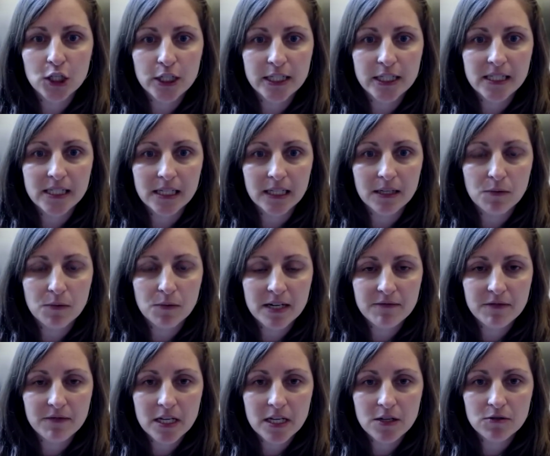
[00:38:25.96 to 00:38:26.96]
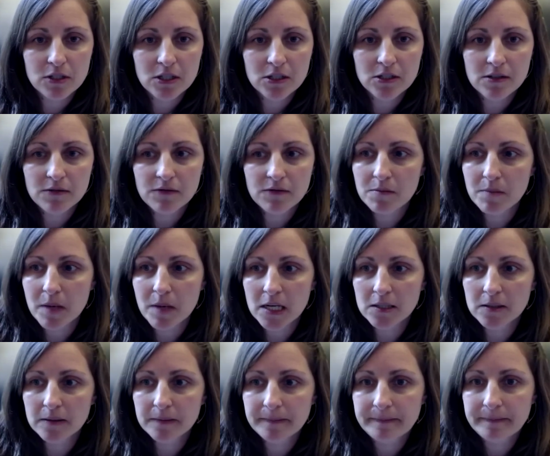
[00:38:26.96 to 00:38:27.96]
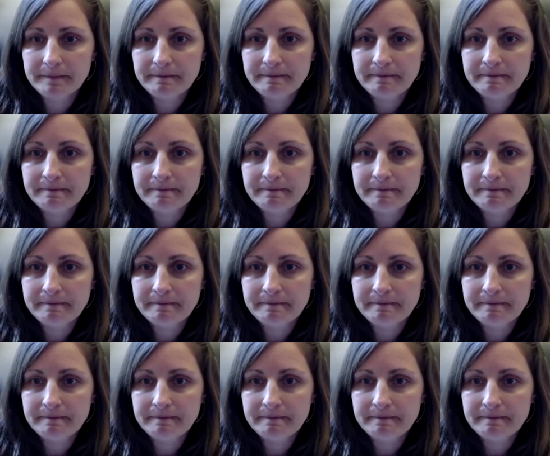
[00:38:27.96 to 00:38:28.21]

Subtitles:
increasingly one of the users of the model.